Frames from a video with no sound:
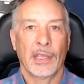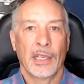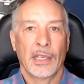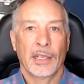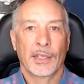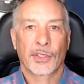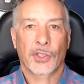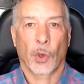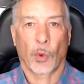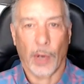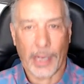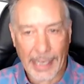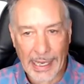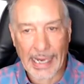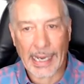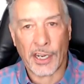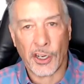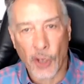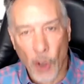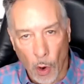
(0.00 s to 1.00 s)
So we
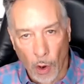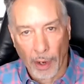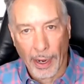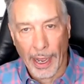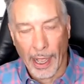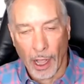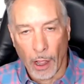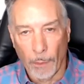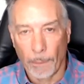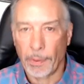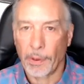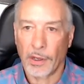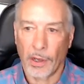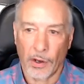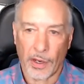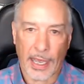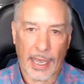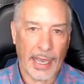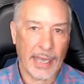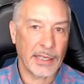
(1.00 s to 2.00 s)
need your help,
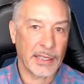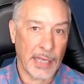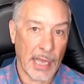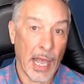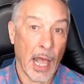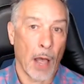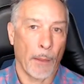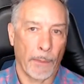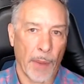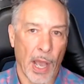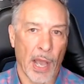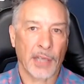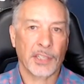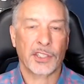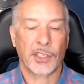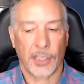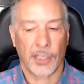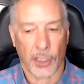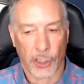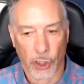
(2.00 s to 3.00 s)
okay, to help us
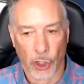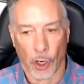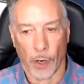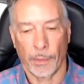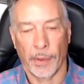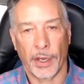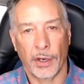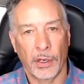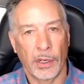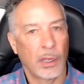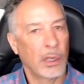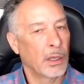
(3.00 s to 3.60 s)
determine,